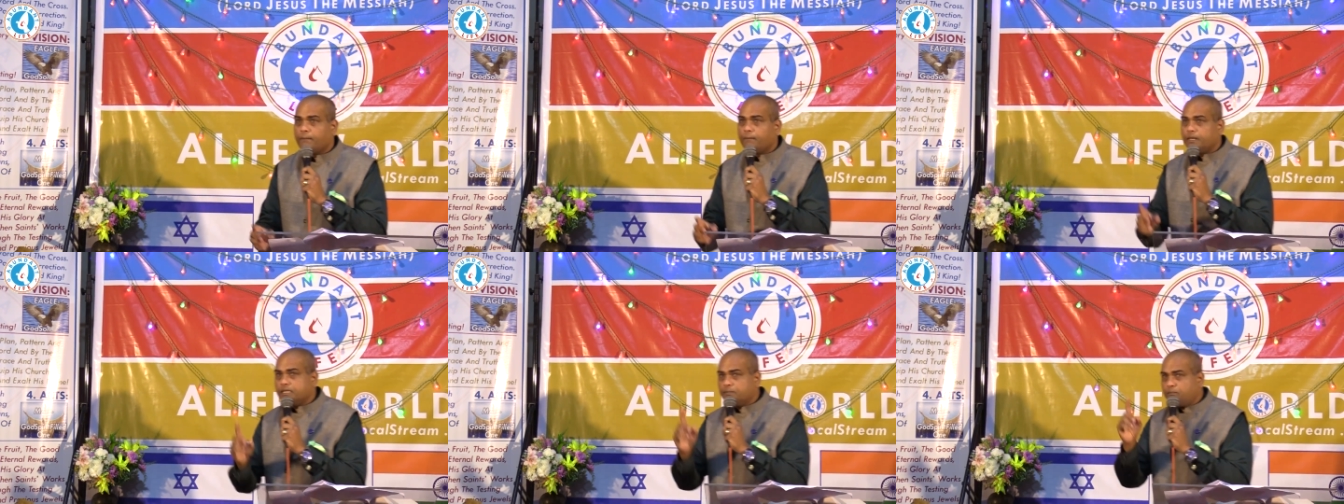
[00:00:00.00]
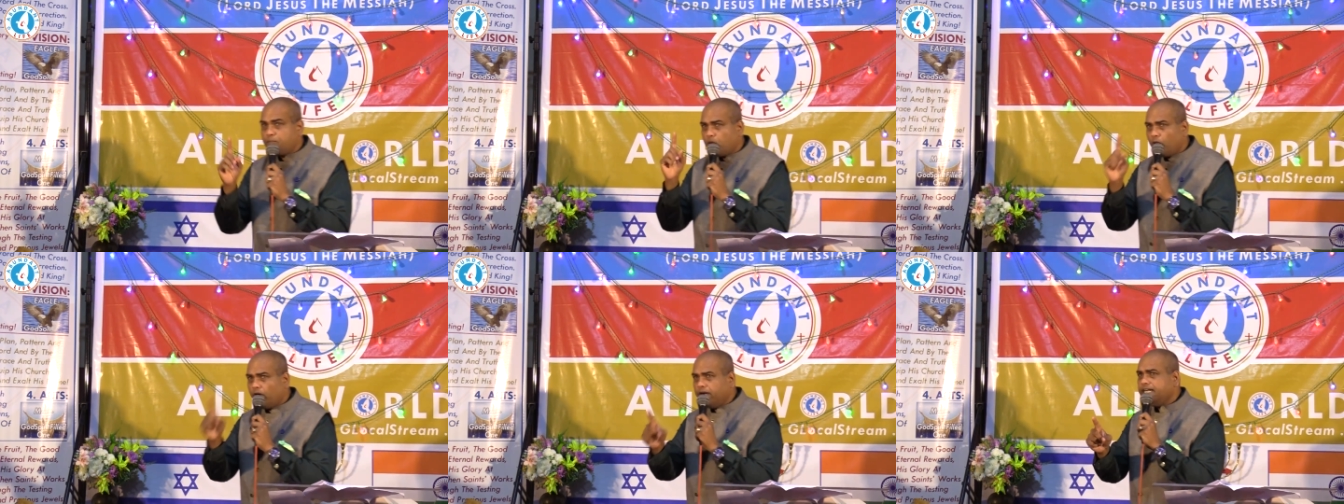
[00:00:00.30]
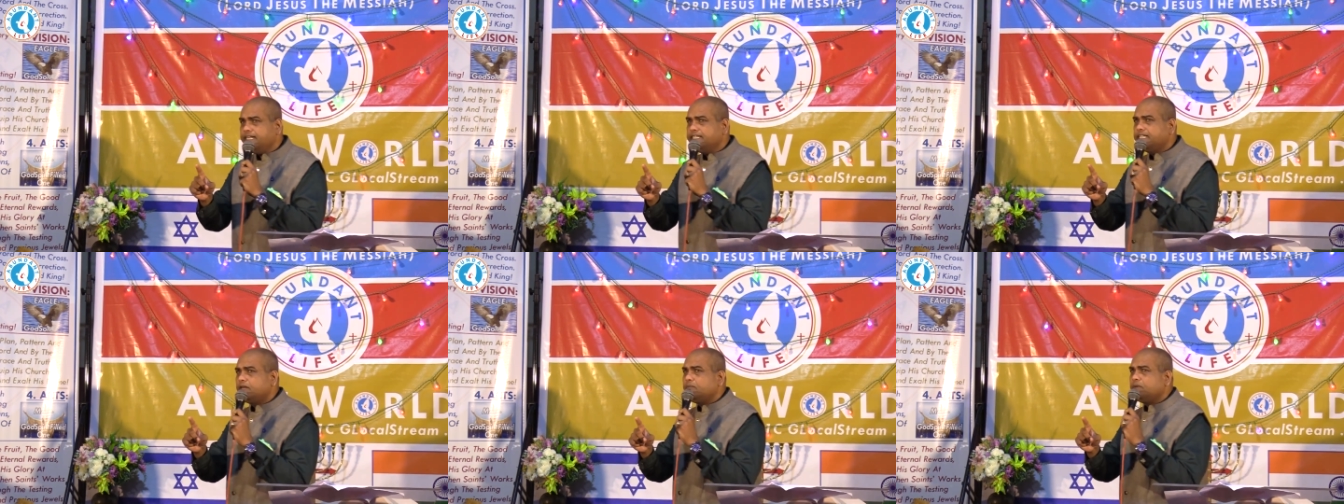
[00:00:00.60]
But the
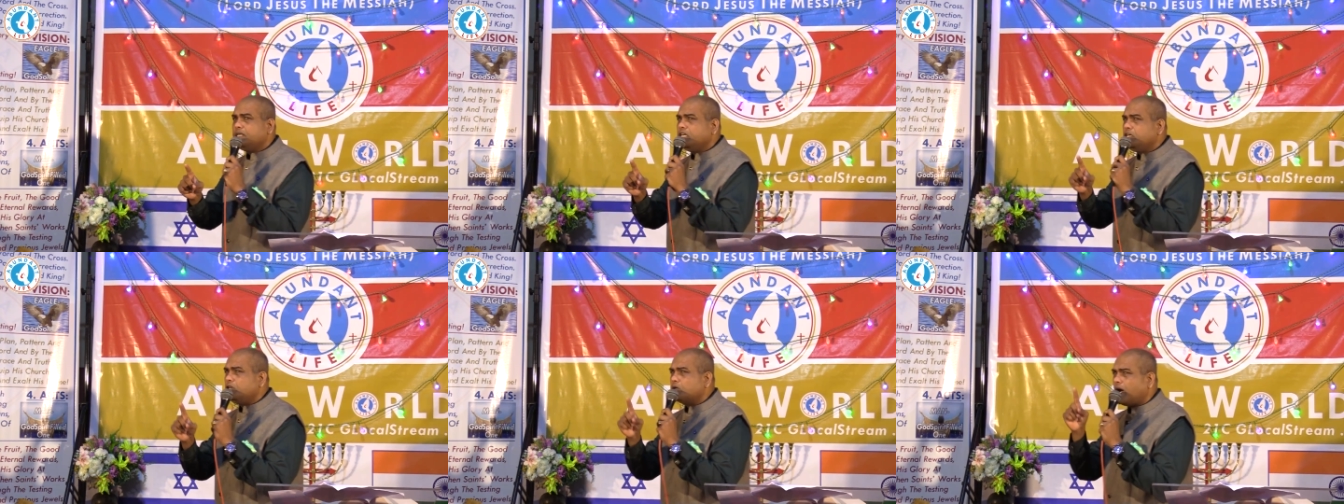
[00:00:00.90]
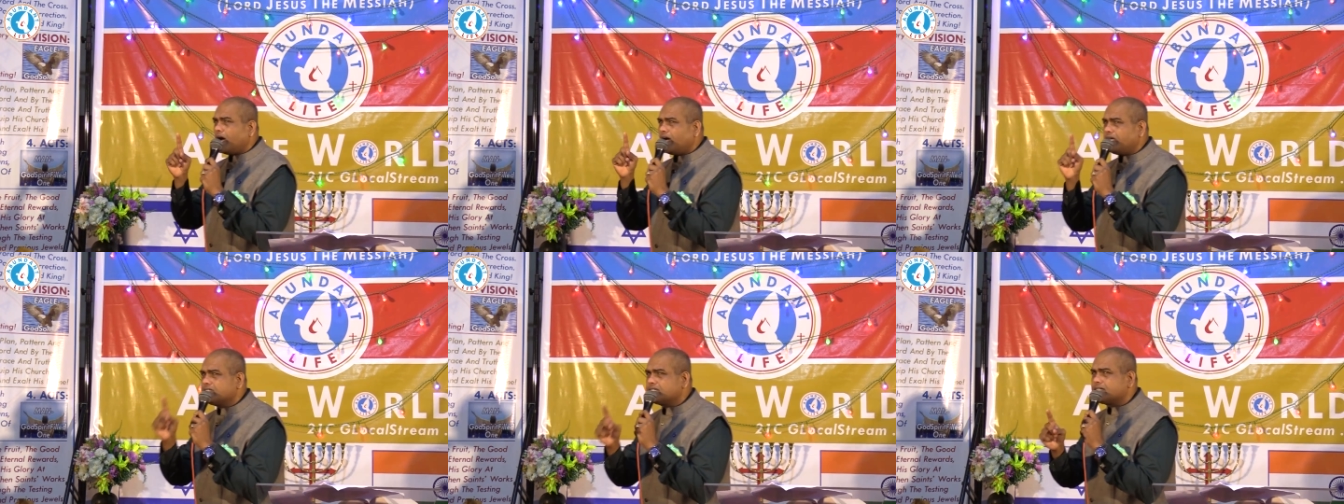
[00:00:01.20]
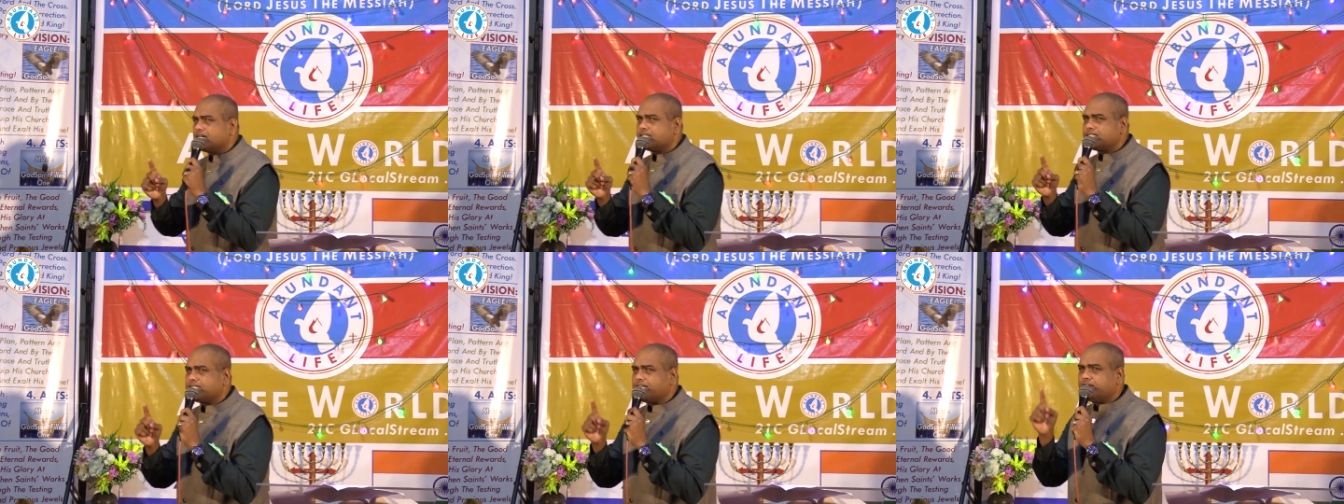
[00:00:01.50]
point that we need to
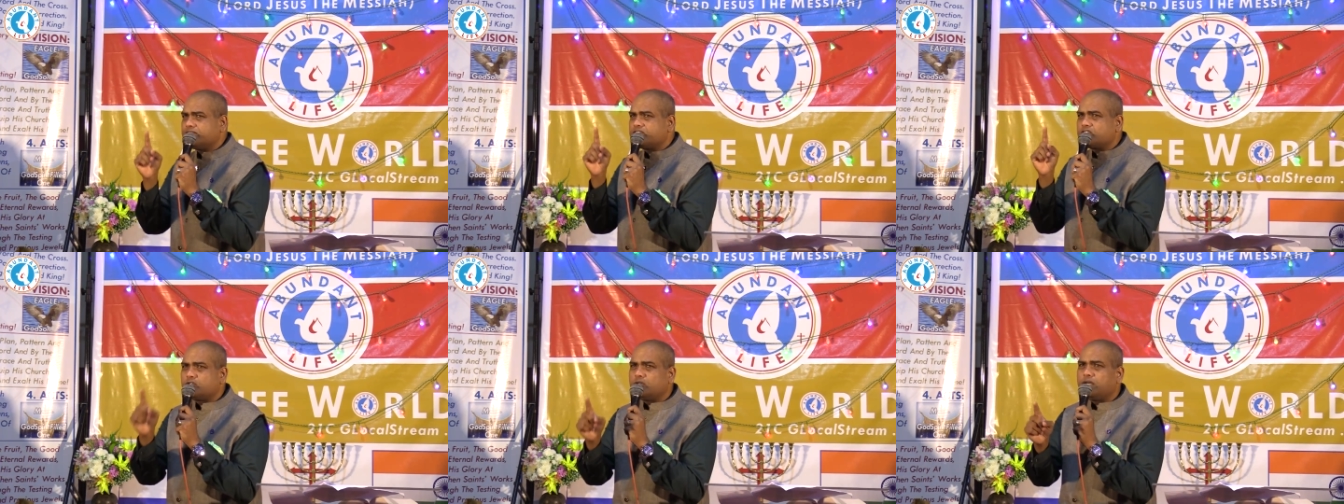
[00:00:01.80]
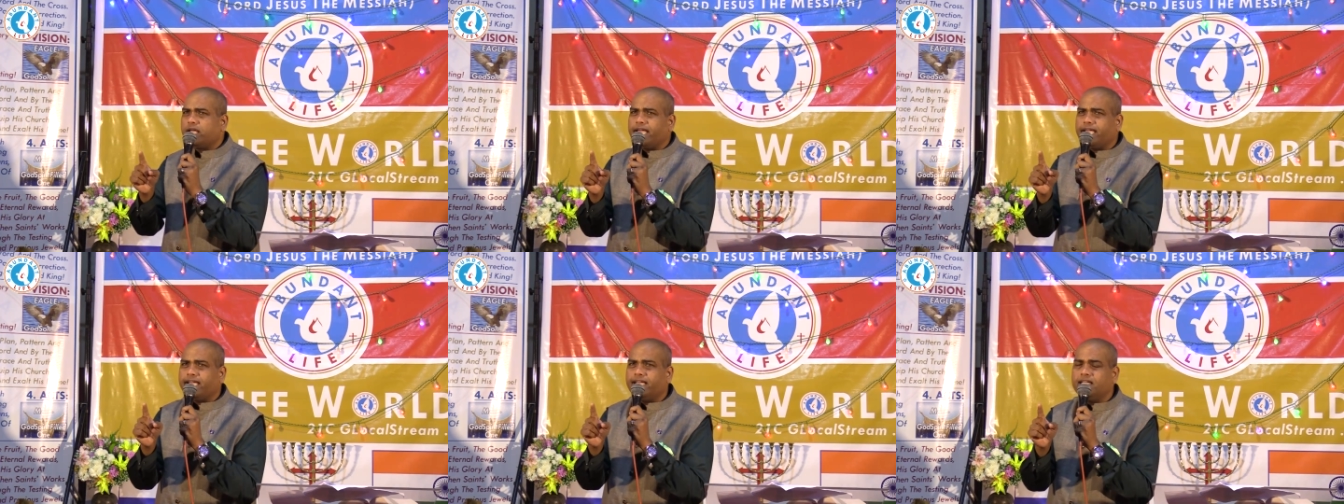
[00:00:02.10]
ask ourselves today